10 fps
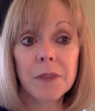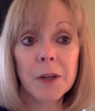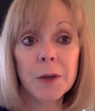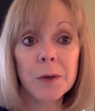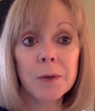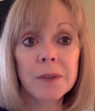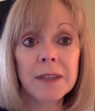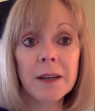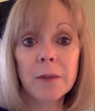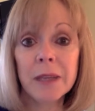who
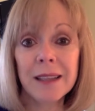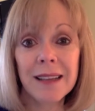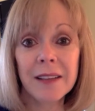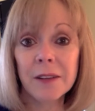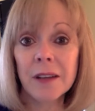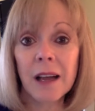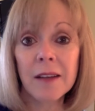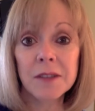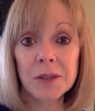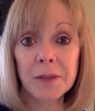tell me that their
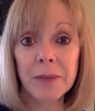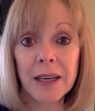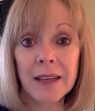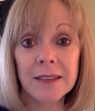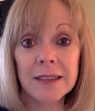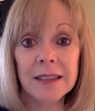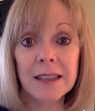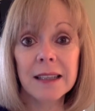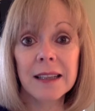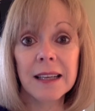lives are a mess and
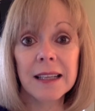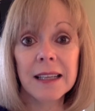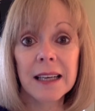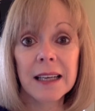that they